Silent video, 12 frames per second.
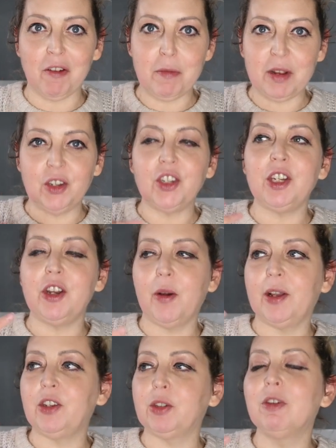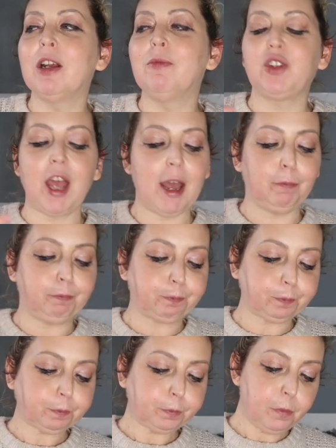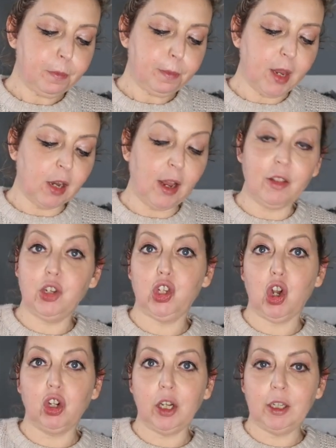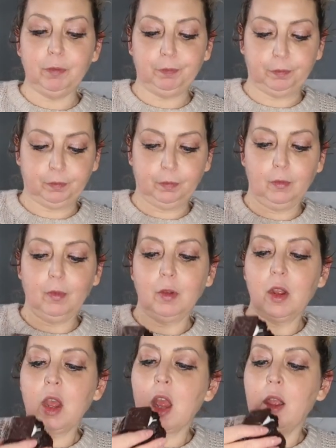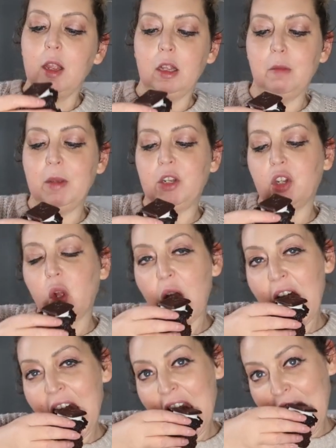very minty. You know, you sometimes get like the chocolate in the middle.